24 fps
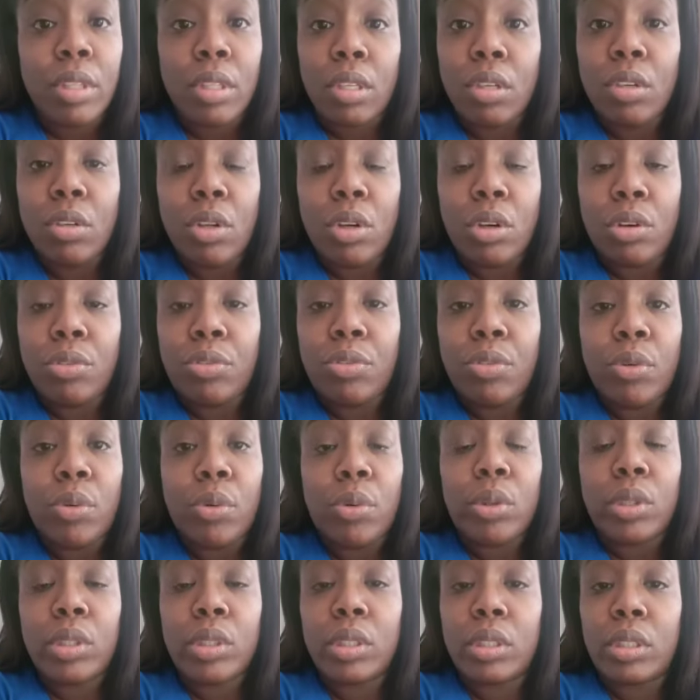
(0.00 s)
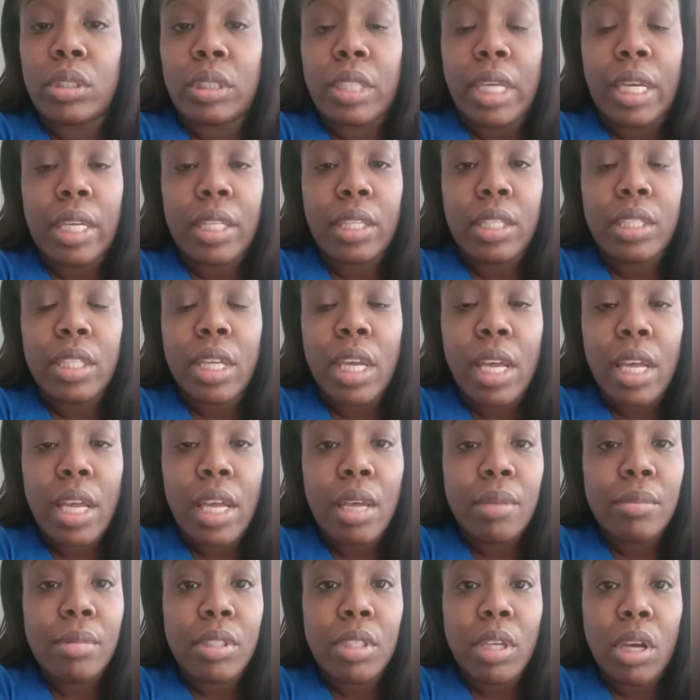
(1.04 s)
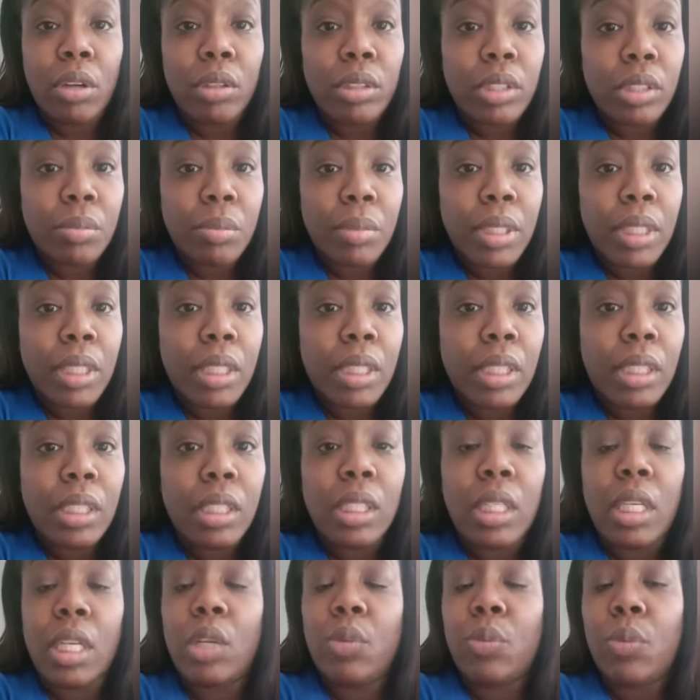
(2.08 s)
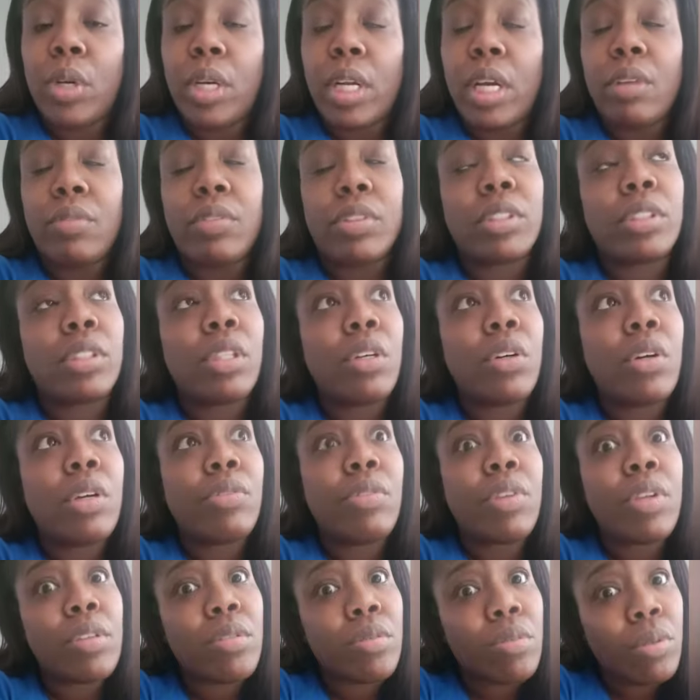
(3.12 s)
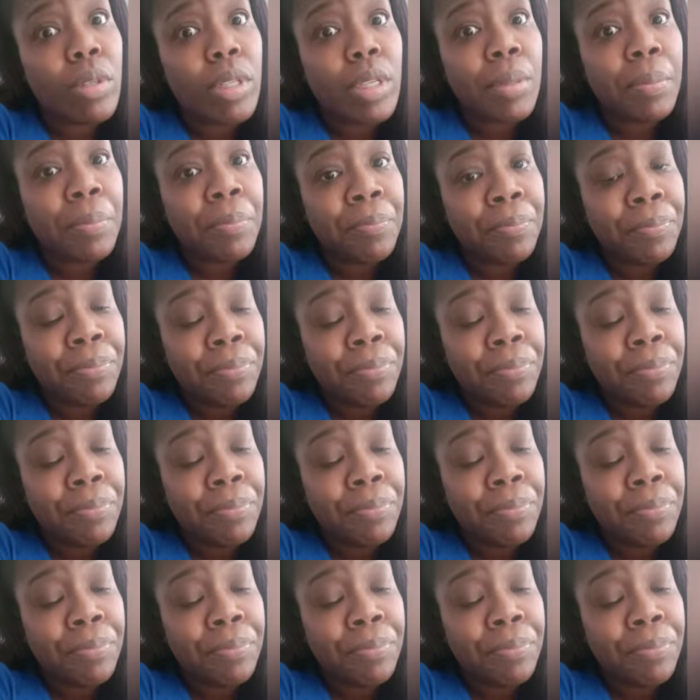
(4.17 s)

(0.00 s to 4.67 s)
you know, for taking the time to talk to me and whatever. So eventually